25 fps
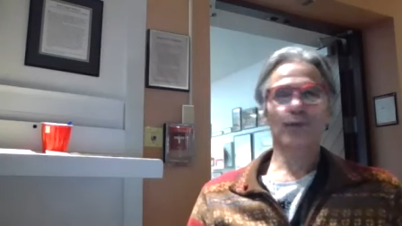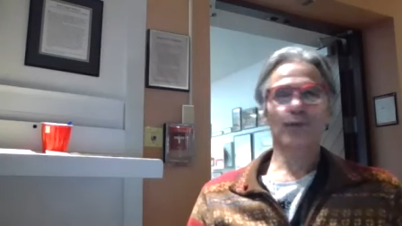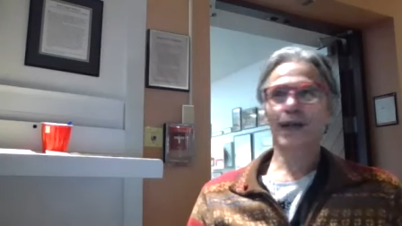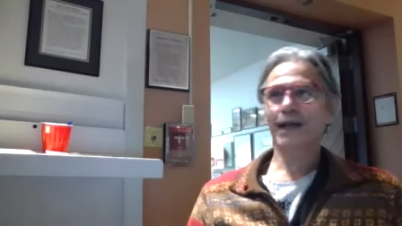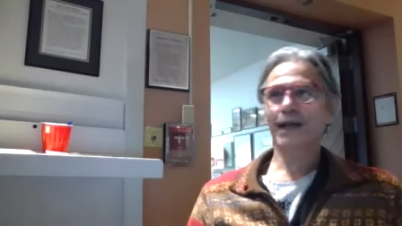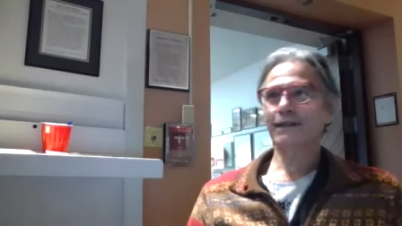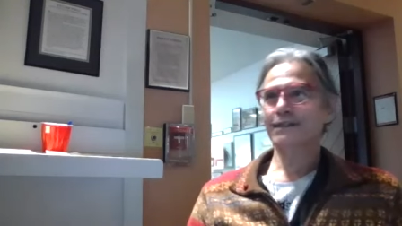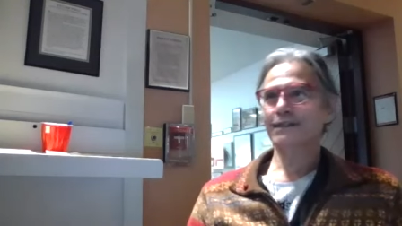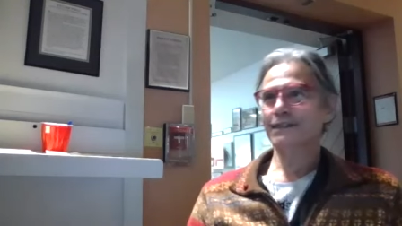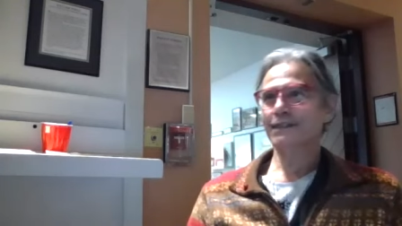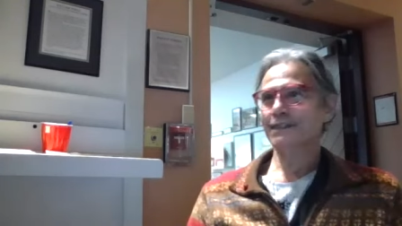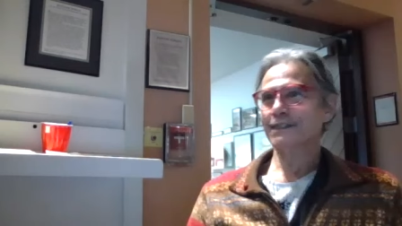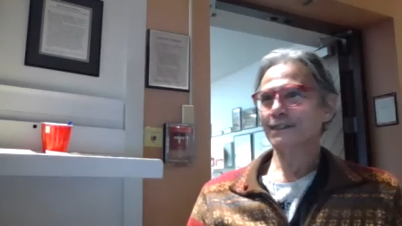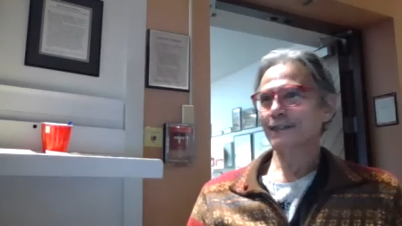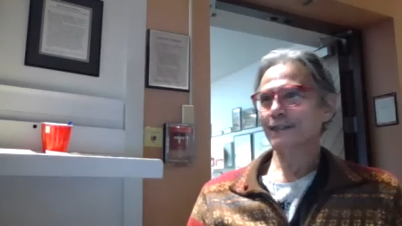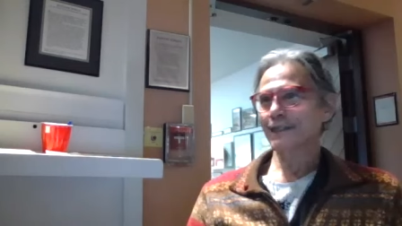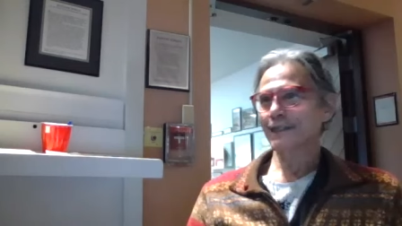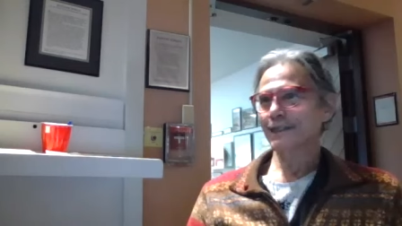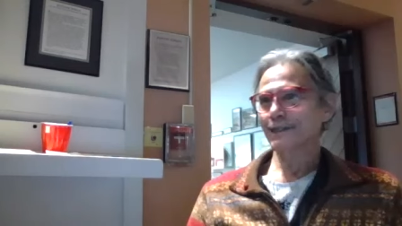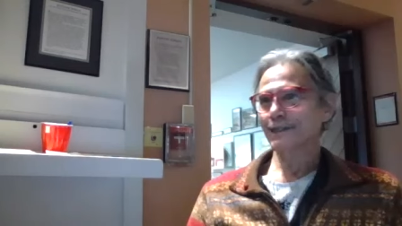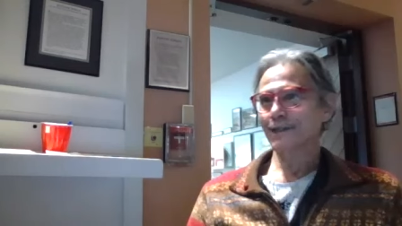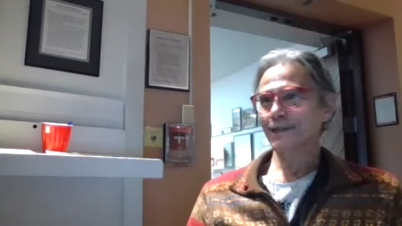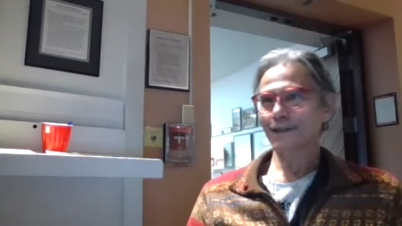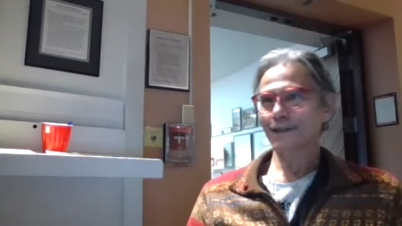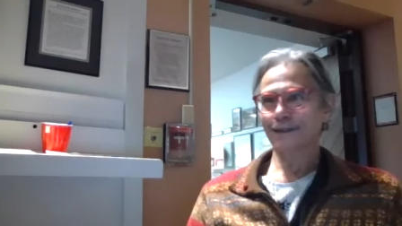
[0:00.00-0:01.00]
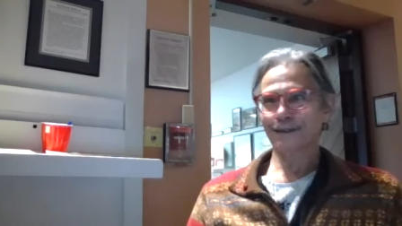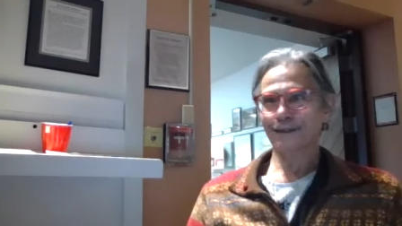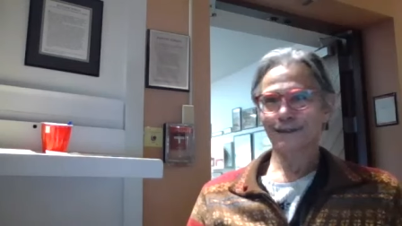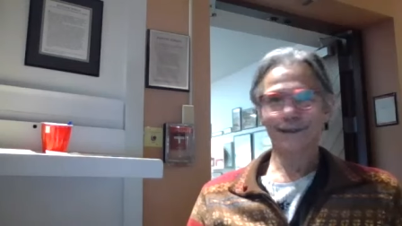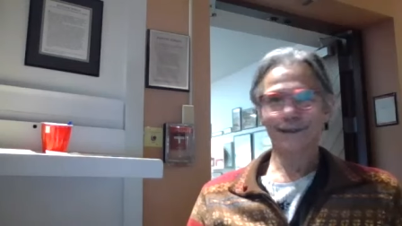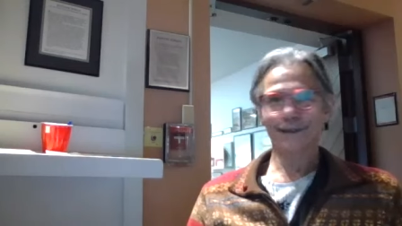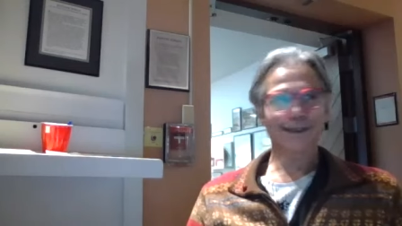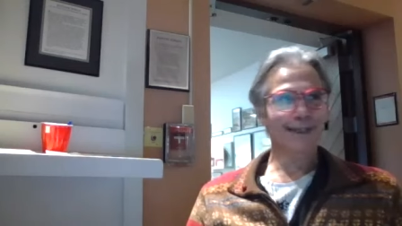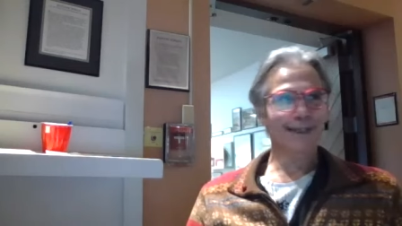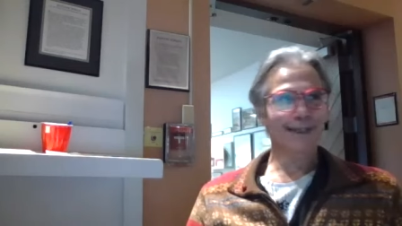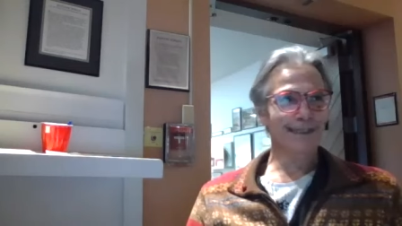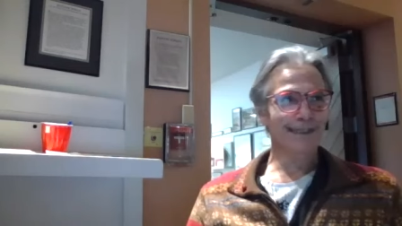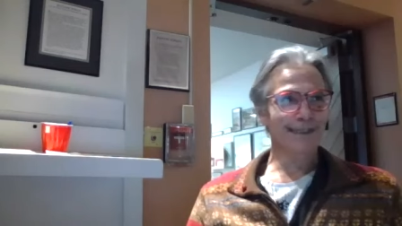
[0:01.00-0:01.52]
practicing
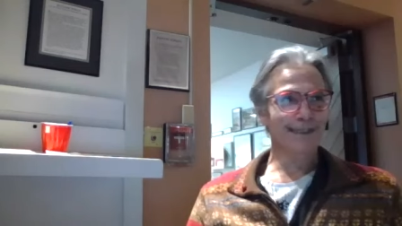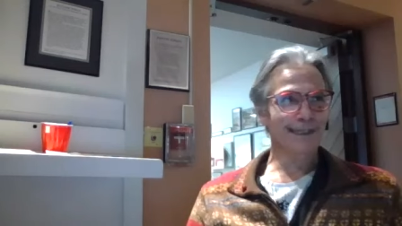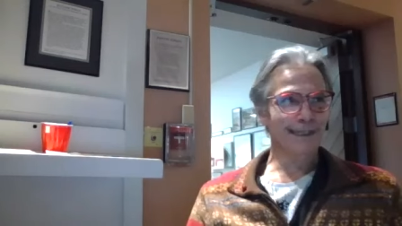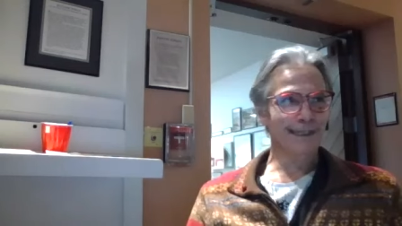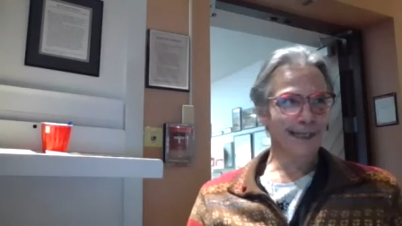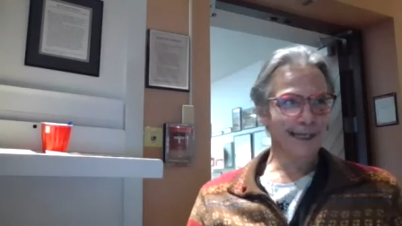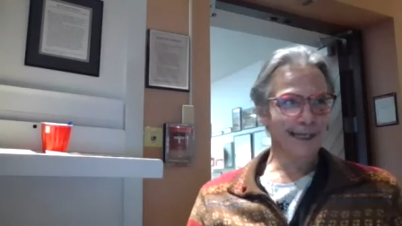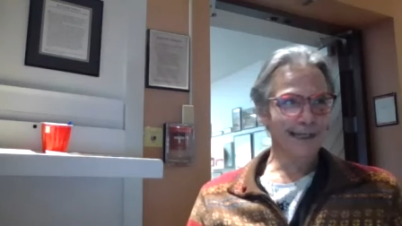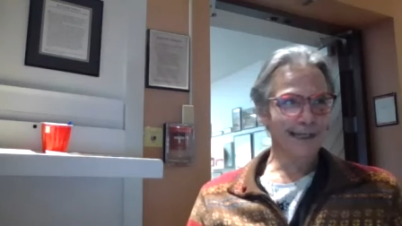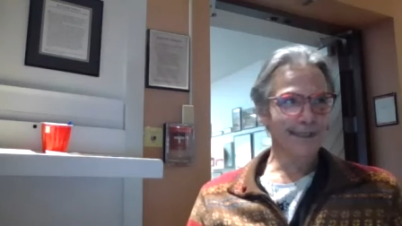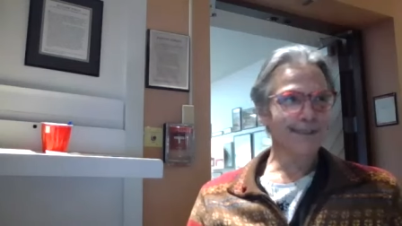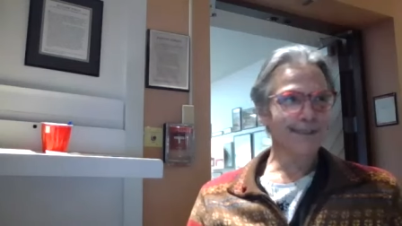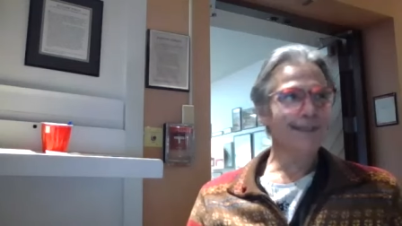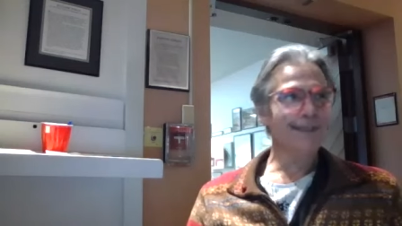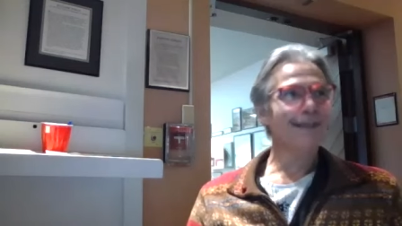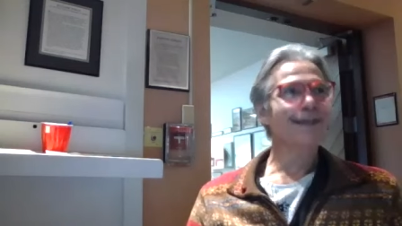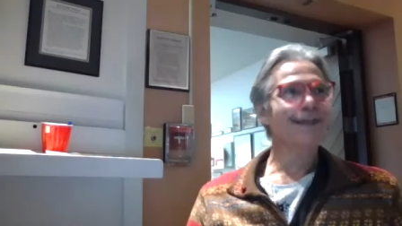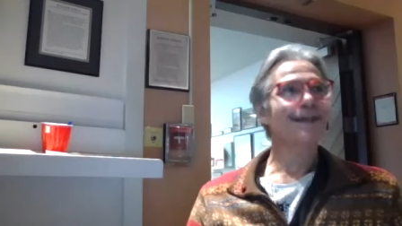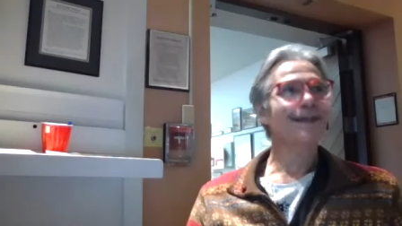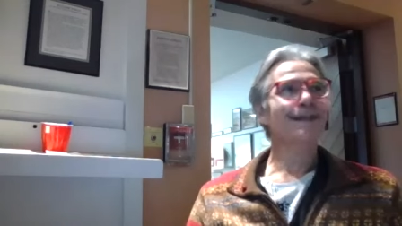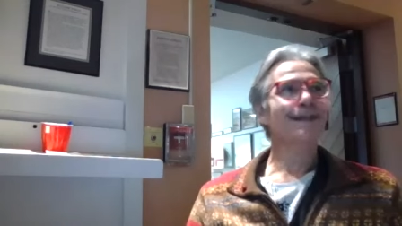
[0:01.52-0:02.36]
these things,